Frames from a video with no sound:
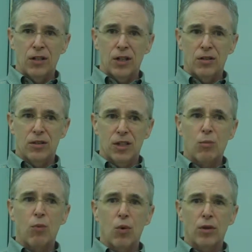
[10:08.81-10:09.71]
and it's
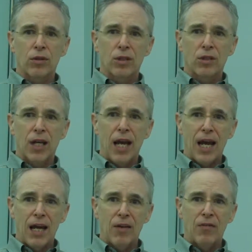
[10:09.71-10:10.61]
important that they
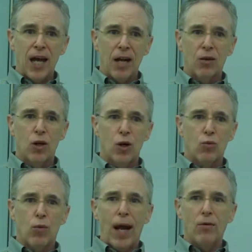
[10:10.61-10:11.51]
have that
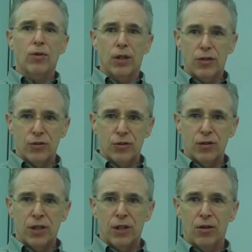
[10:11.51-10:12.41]
roundness
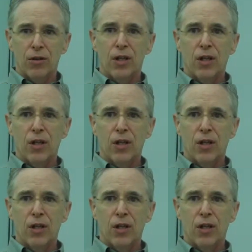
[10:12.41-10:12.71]
to their